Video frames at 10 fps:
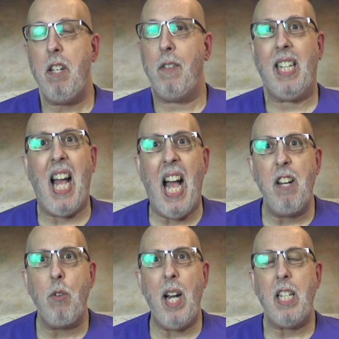of a
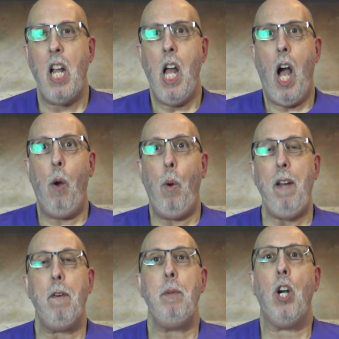contract, away
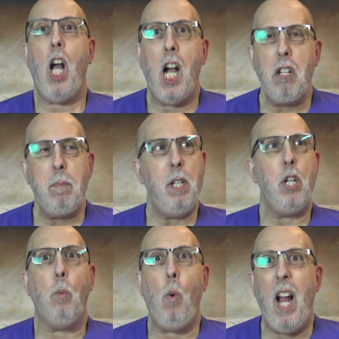from your husband,
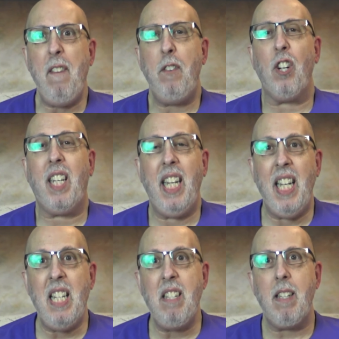your wife, your
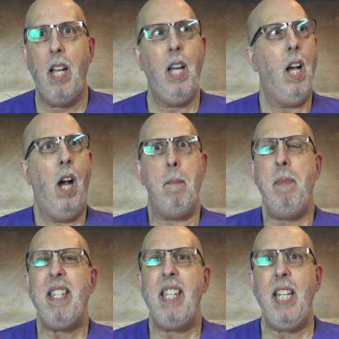kids,
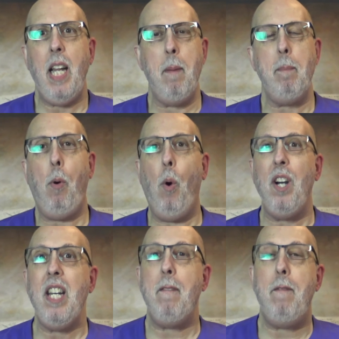missing
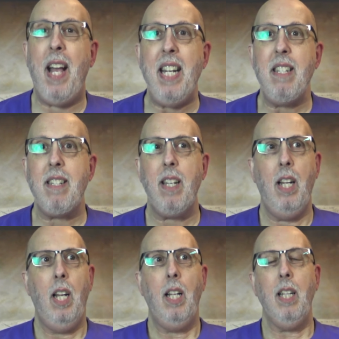important events
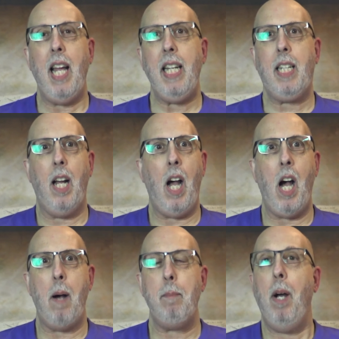like
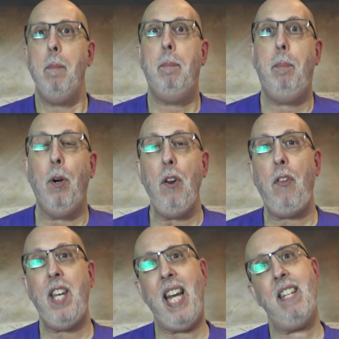um,
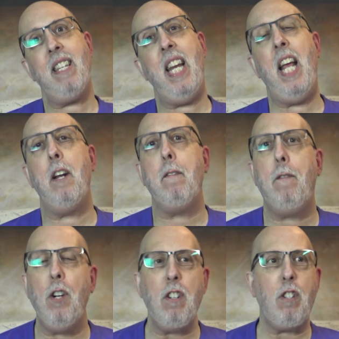birthdays and
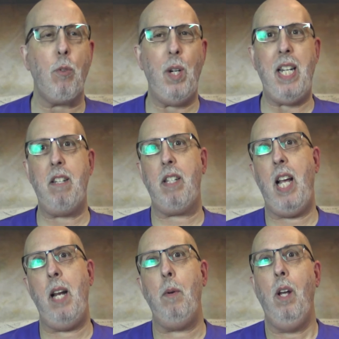anniversaries
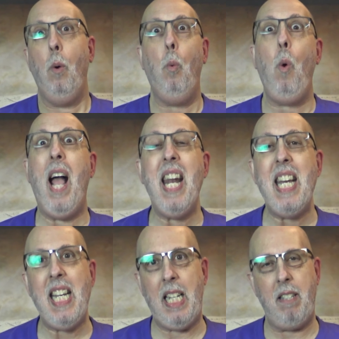and
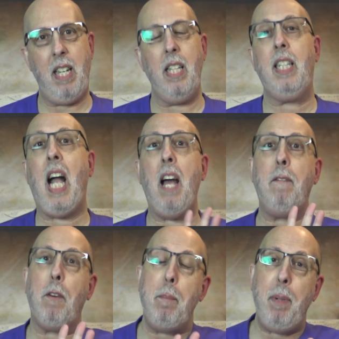weddings and, God
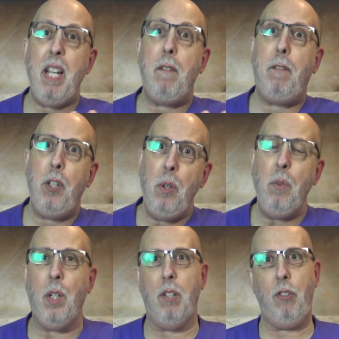forbid,
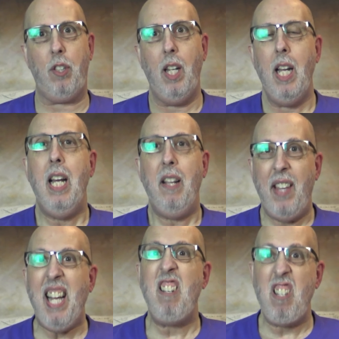funerals.
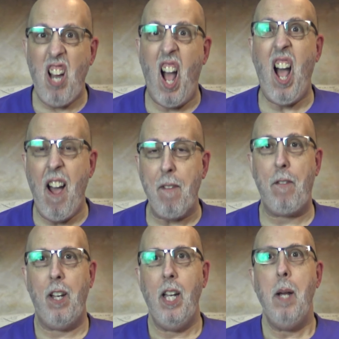That's
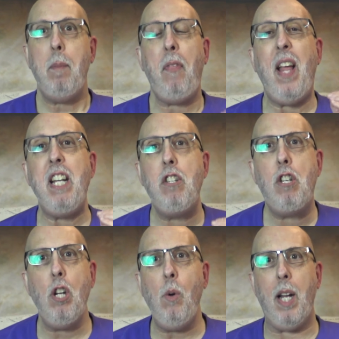tough, but they
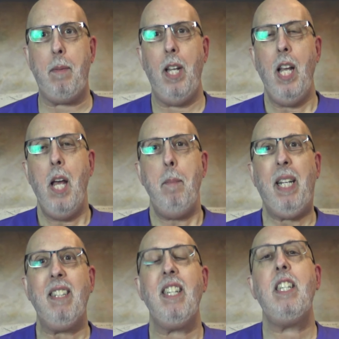do it
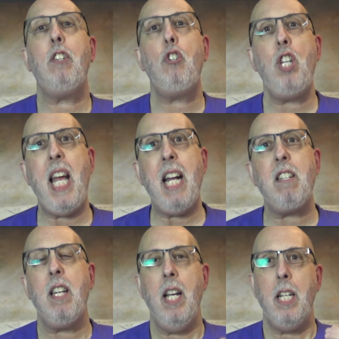because it's a
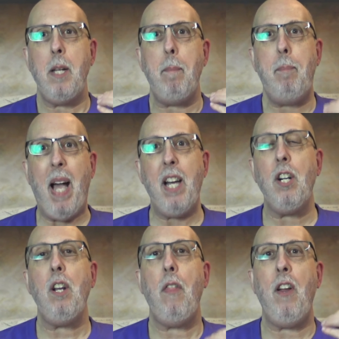chance to
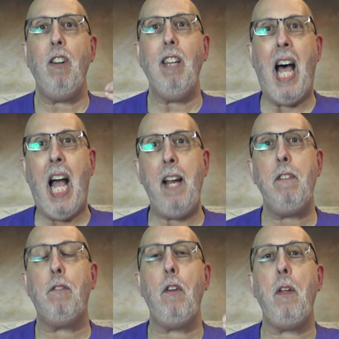better their lives
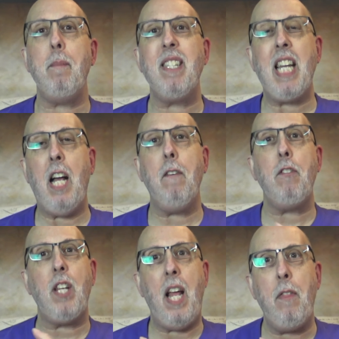for
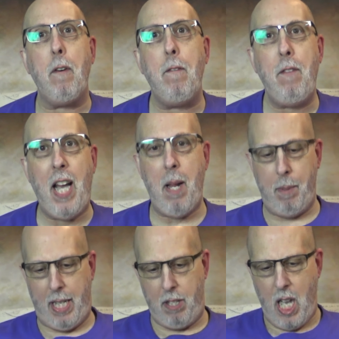themselves and their
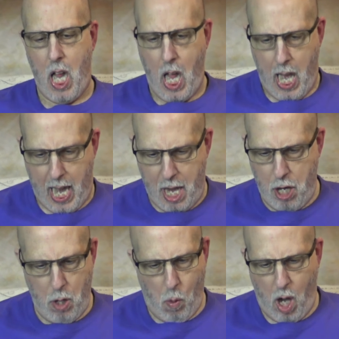families. And
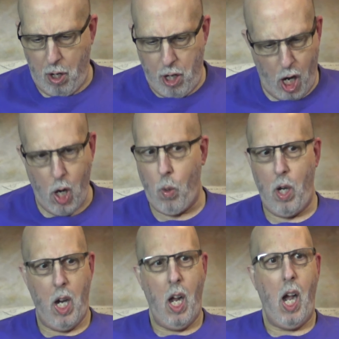you all know,
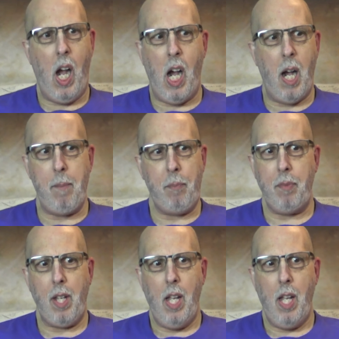because um,